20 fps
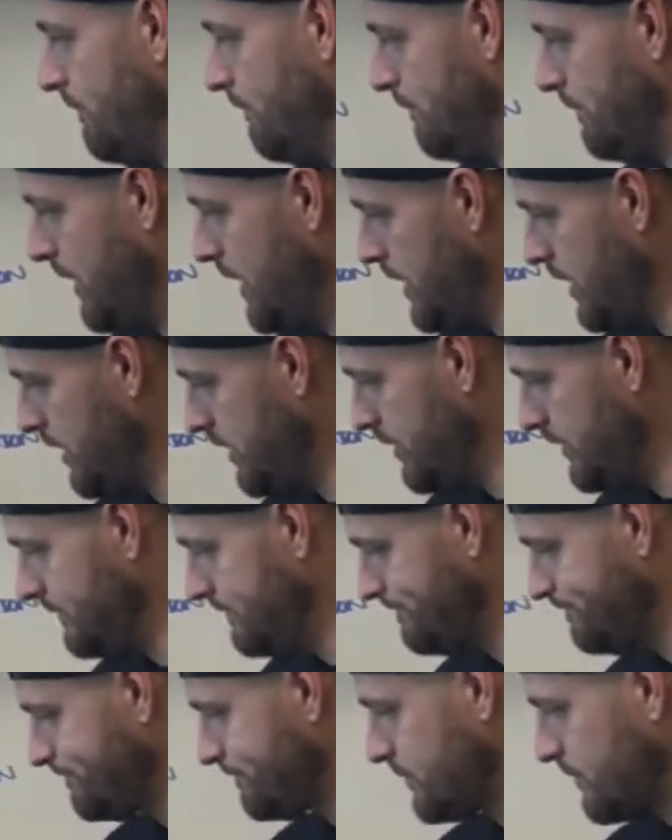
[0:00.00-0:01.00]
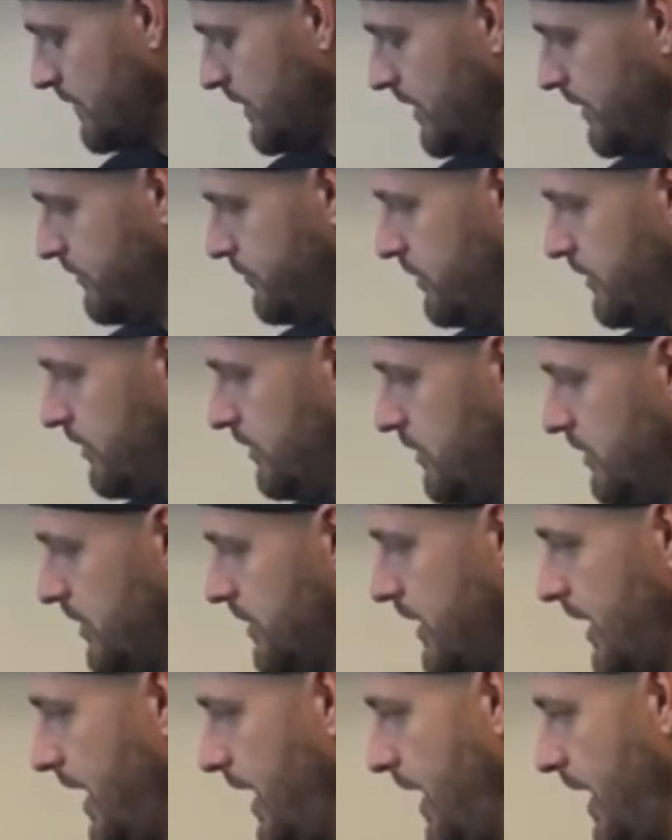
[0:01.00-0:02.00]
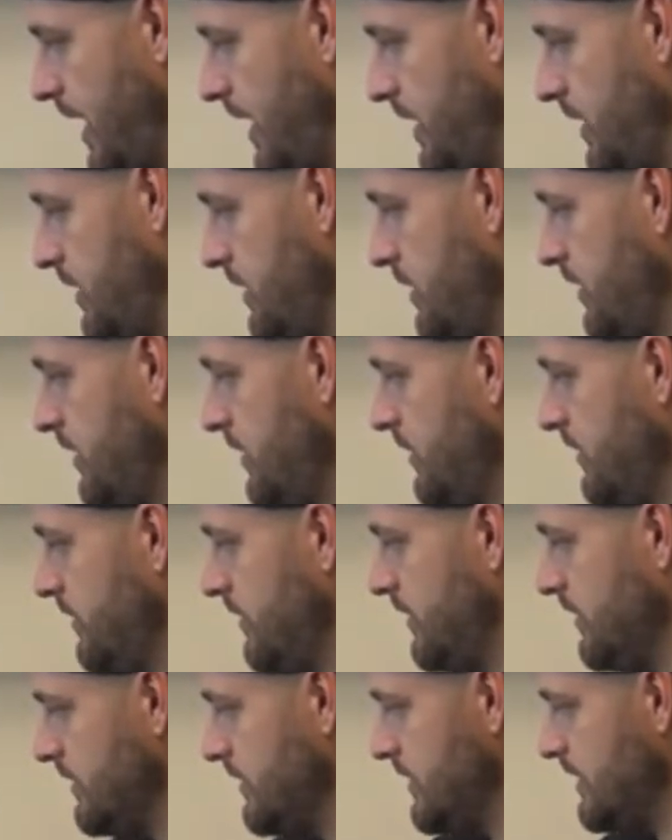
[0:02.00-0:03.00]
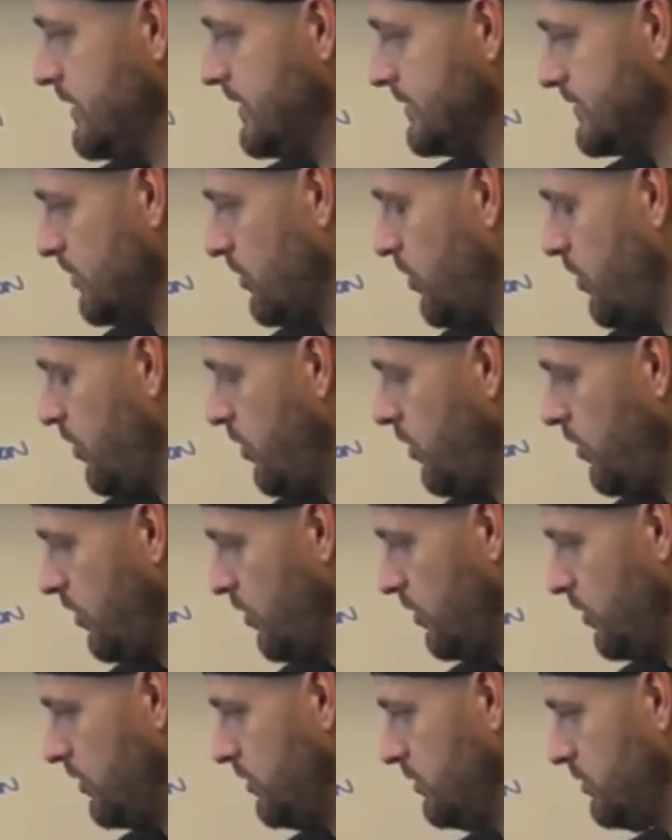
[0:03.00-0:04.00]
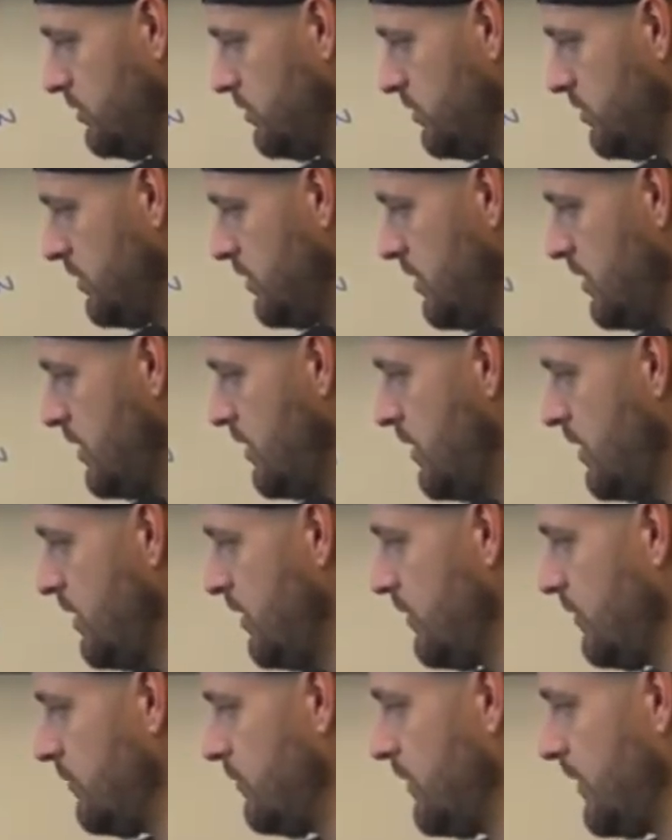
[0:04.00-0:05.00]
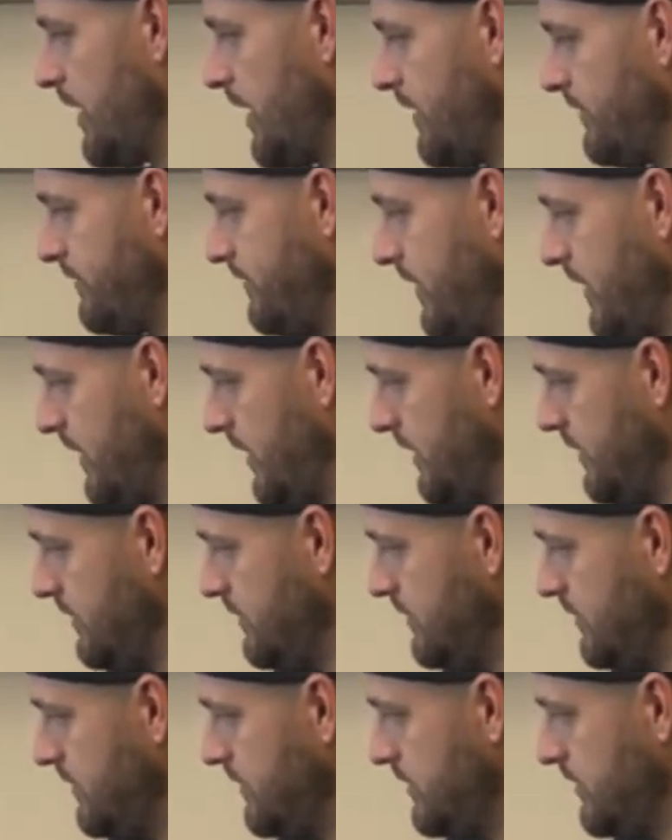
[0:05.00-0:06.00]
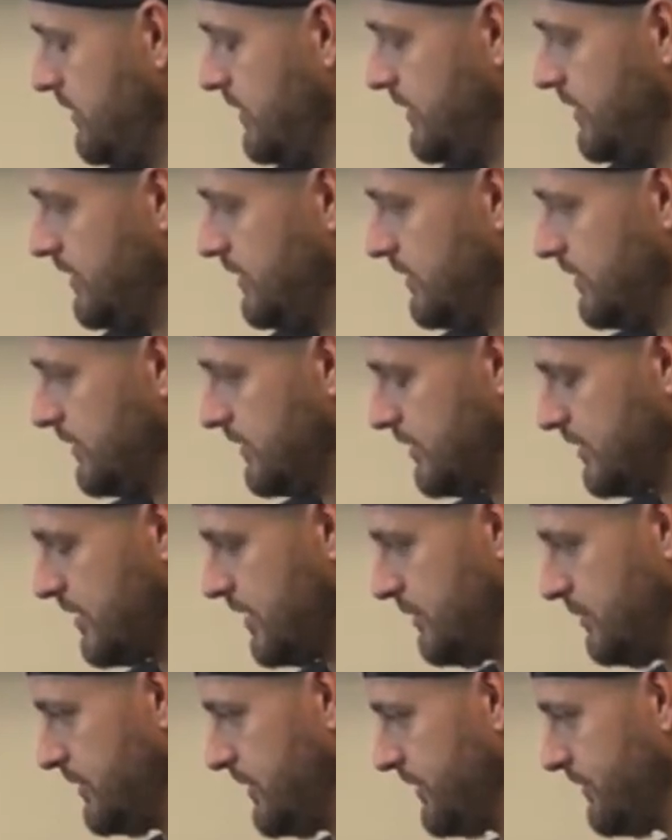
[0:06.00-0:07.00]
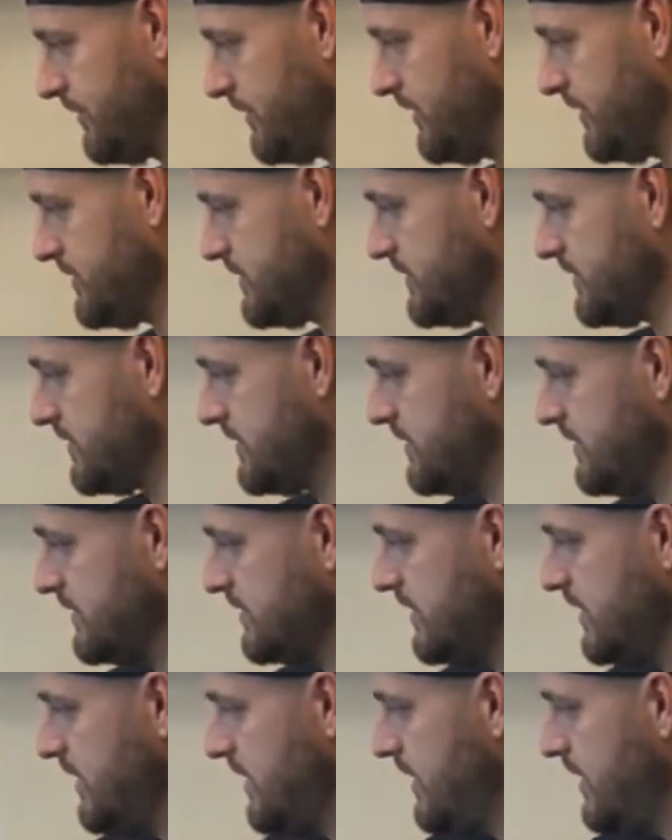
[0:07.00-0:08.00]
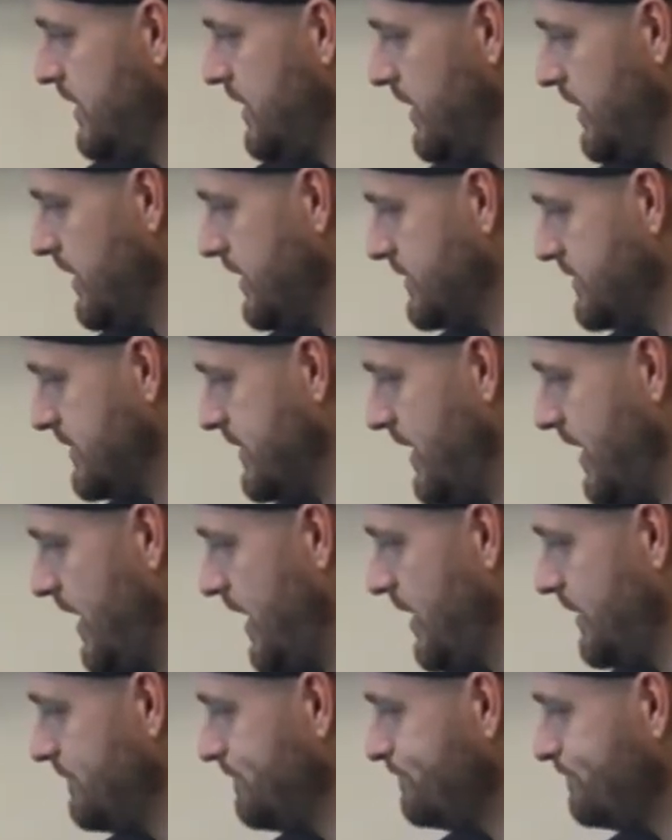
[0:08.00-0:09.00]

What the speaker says: But if we look at the knee as a whole, what I find in a couple different instances is that